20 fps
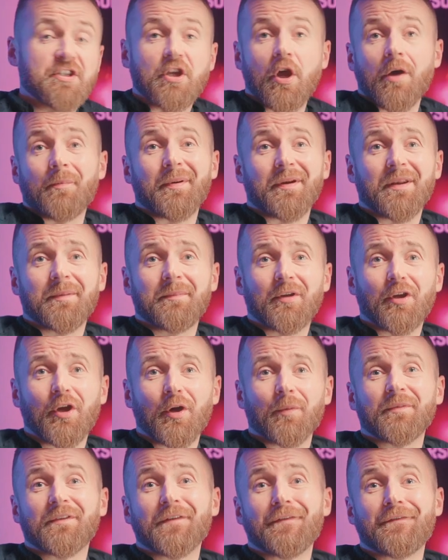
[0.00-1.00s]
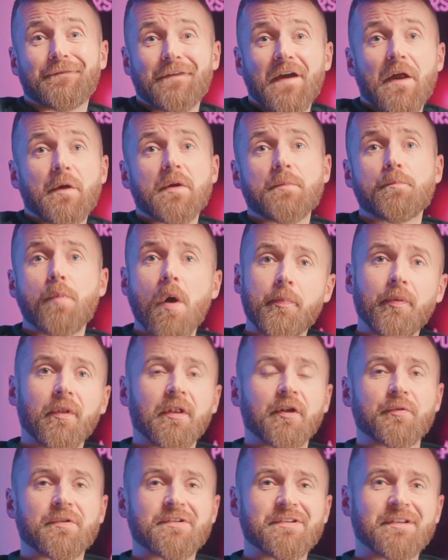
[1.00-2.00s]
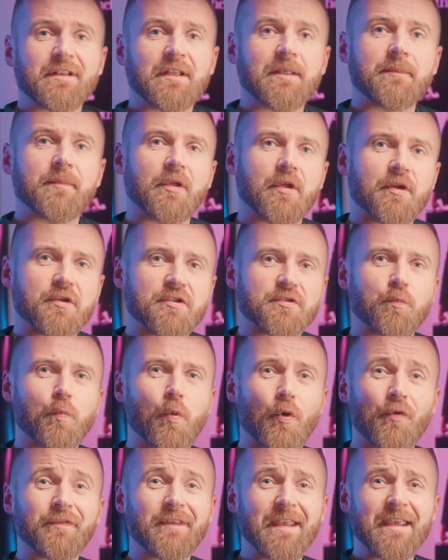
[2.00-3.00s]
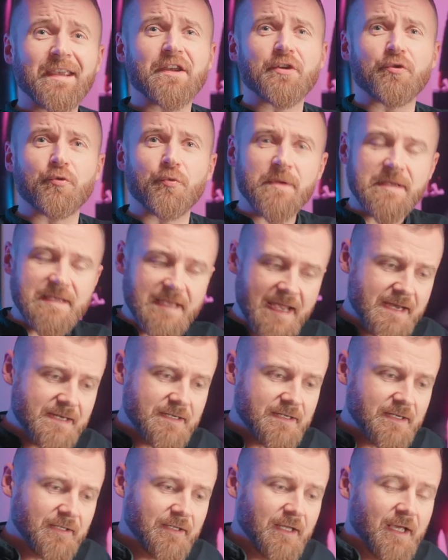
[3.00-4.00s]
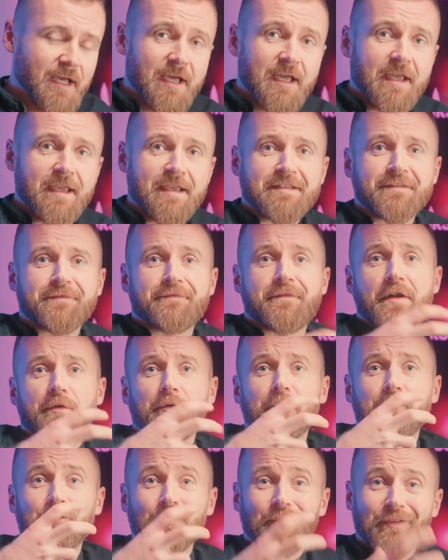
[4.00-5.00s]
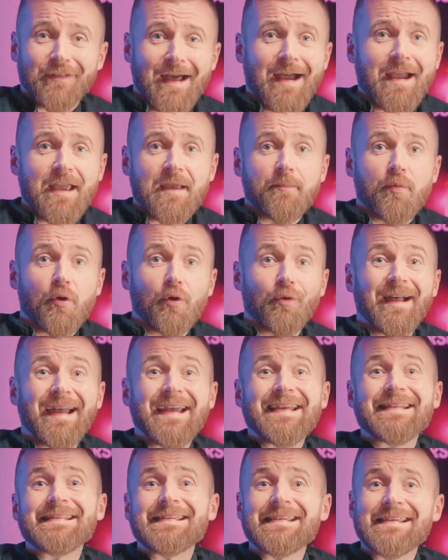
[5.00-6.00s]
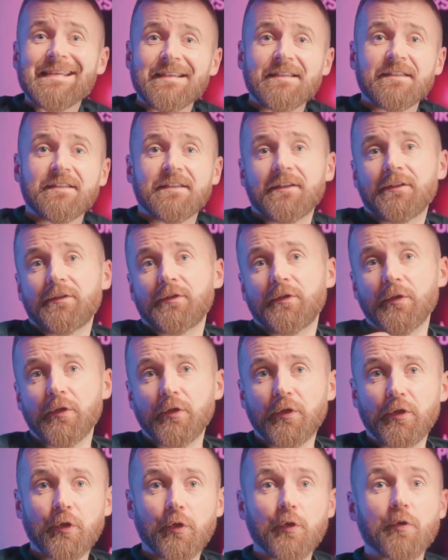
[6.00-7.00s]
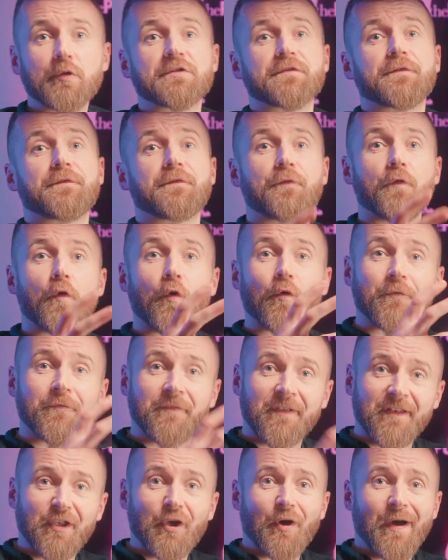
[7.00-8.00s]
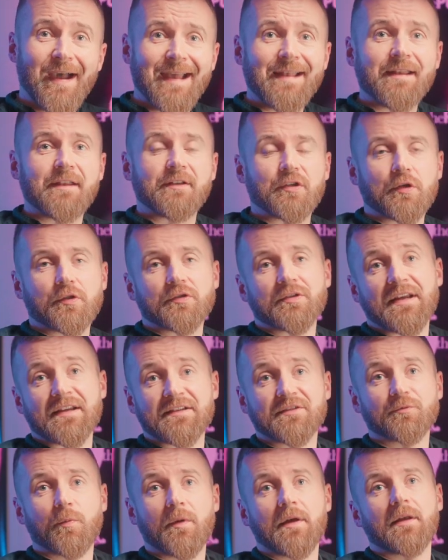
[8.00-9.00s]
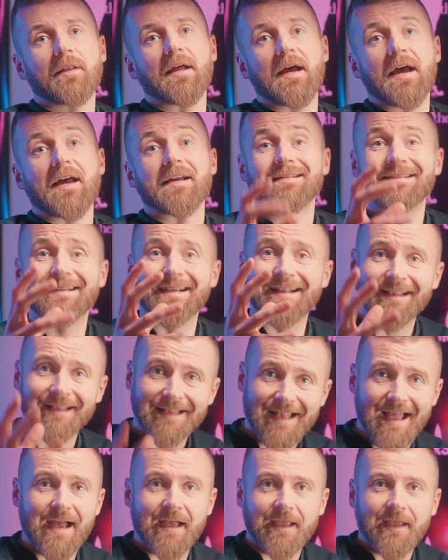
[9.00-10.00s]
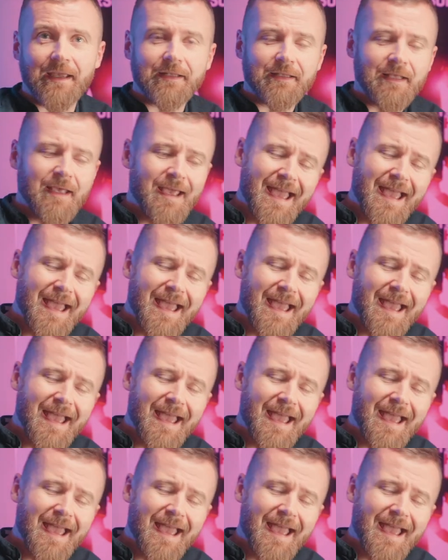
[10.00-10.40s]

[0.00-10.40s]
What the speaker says: company became very popular recently because what they created is very reliable and easy to use for video editors as well as clients.